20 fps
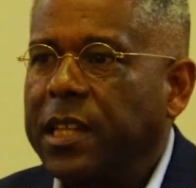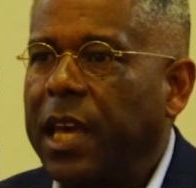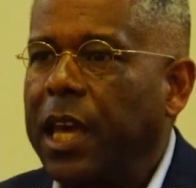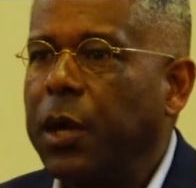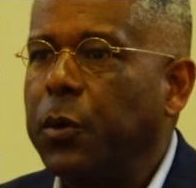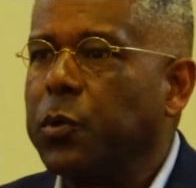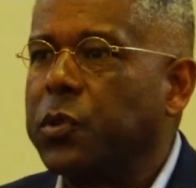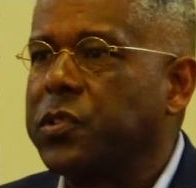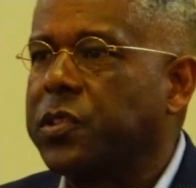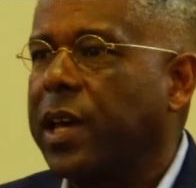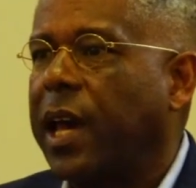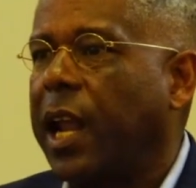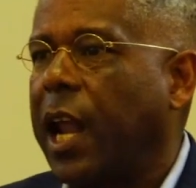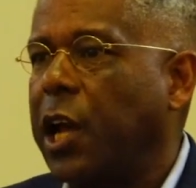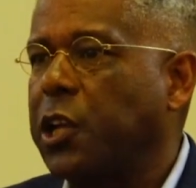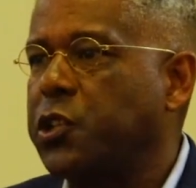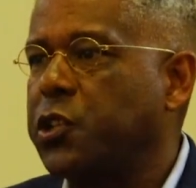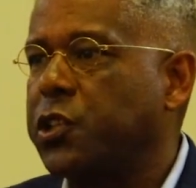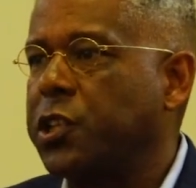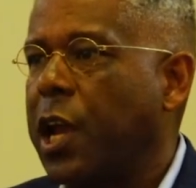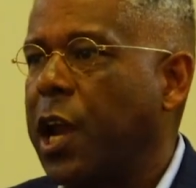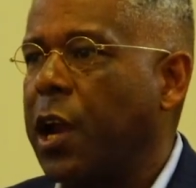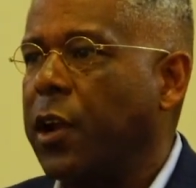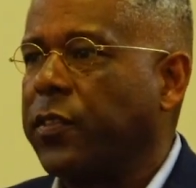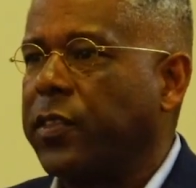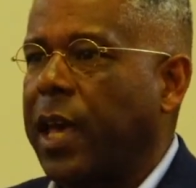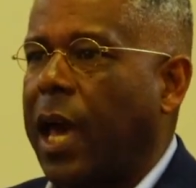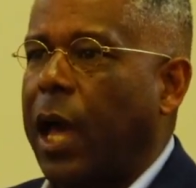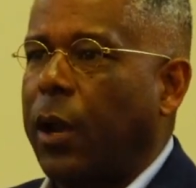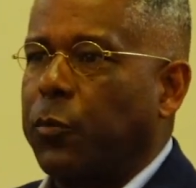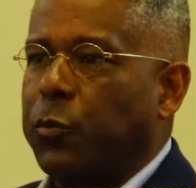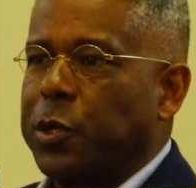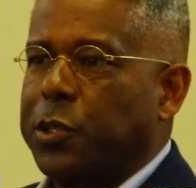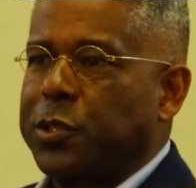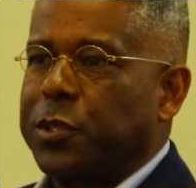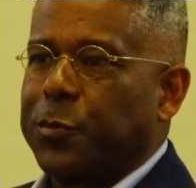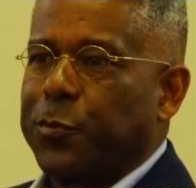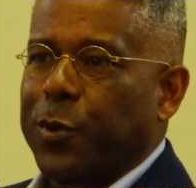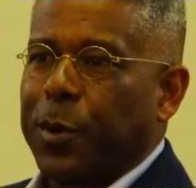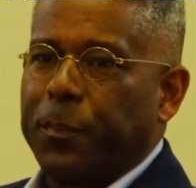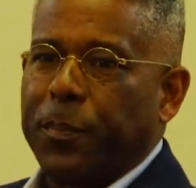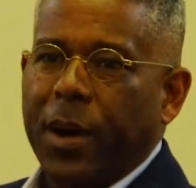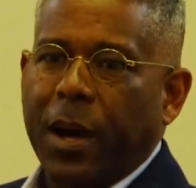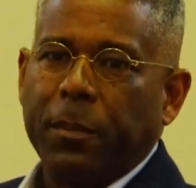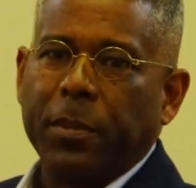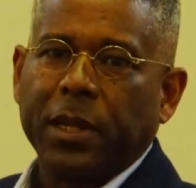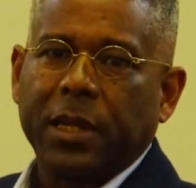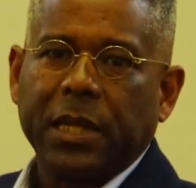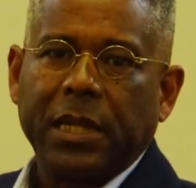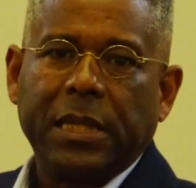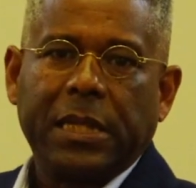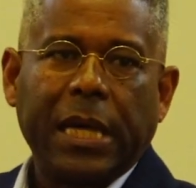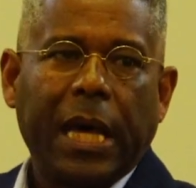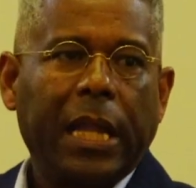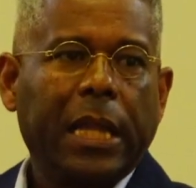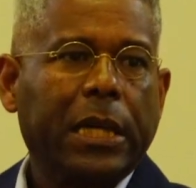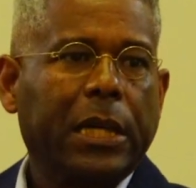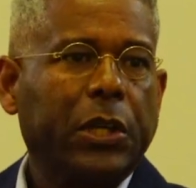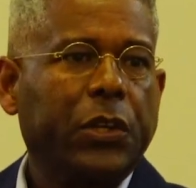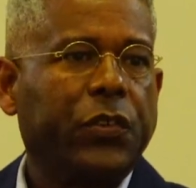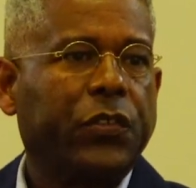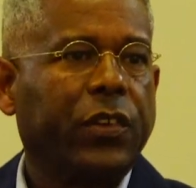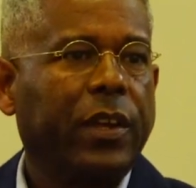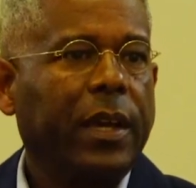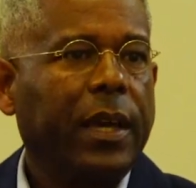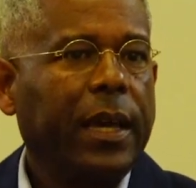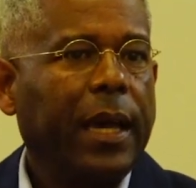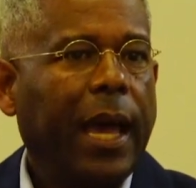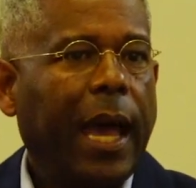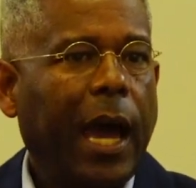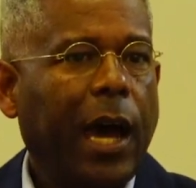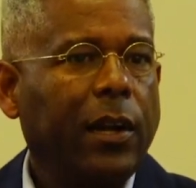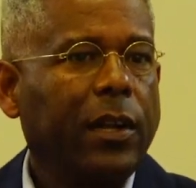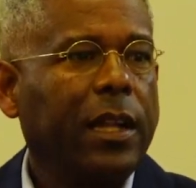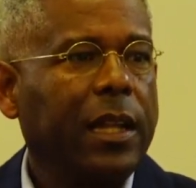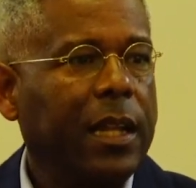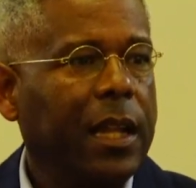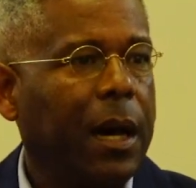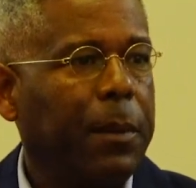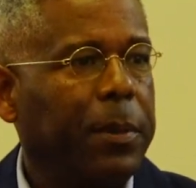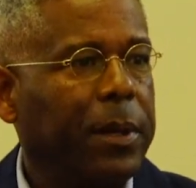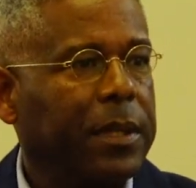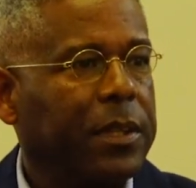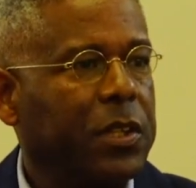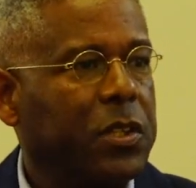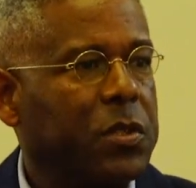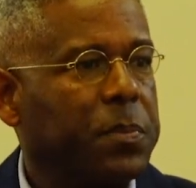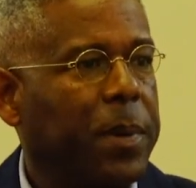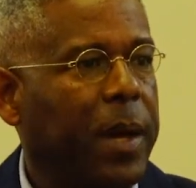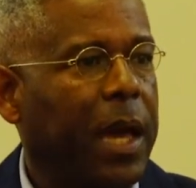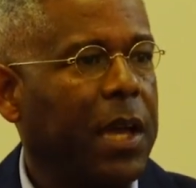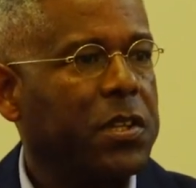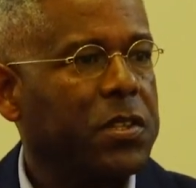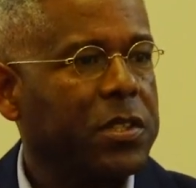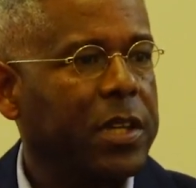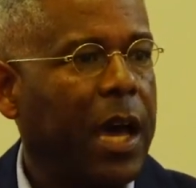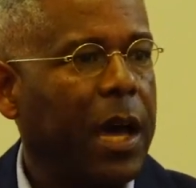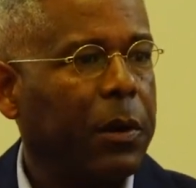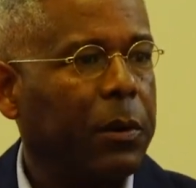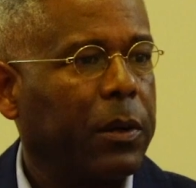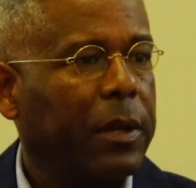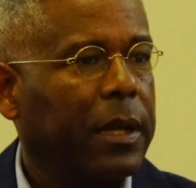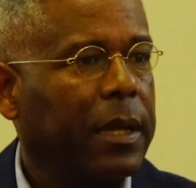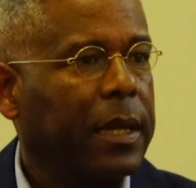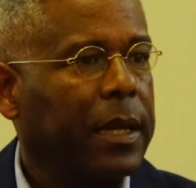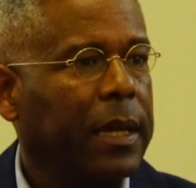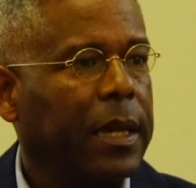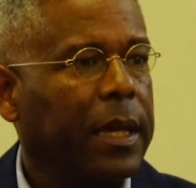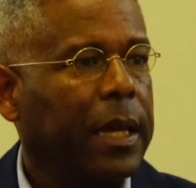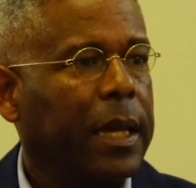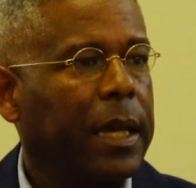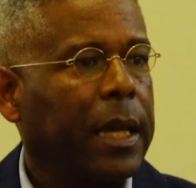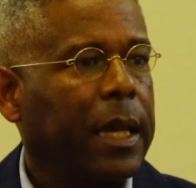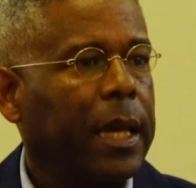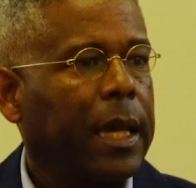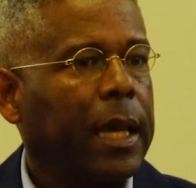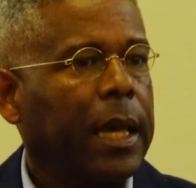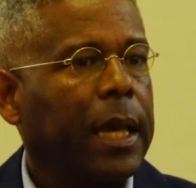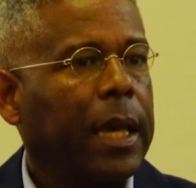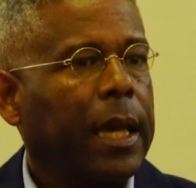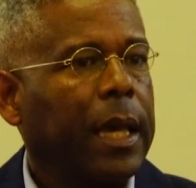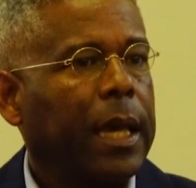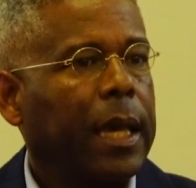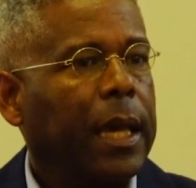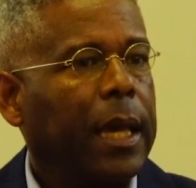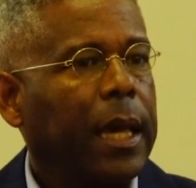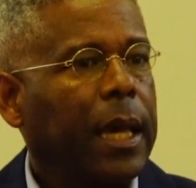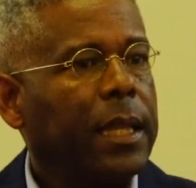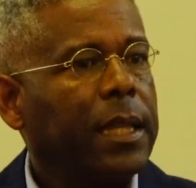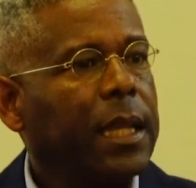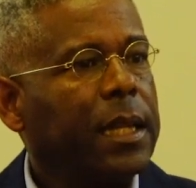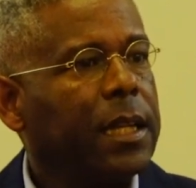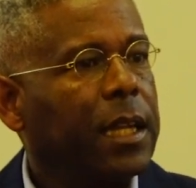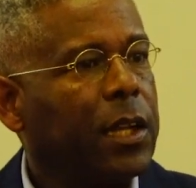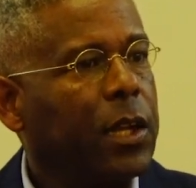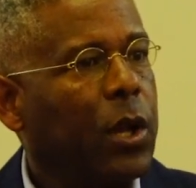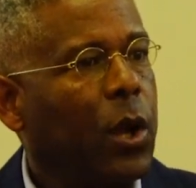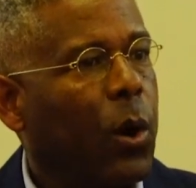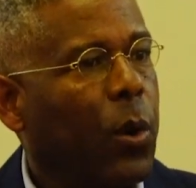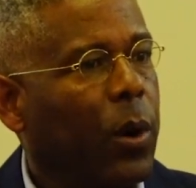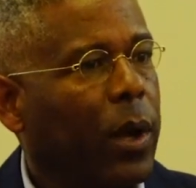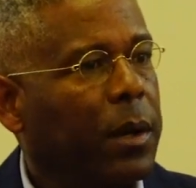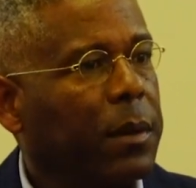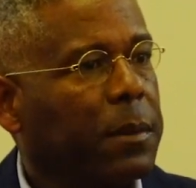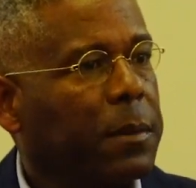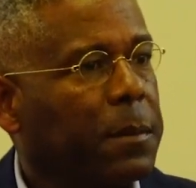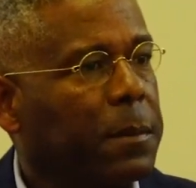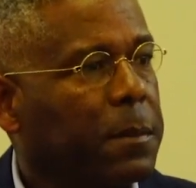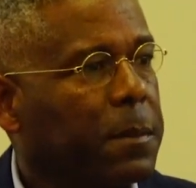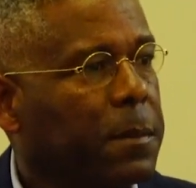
thing was that I shared that with some Republican delegates out in Lubbock this past Saturday, and they didn't know it.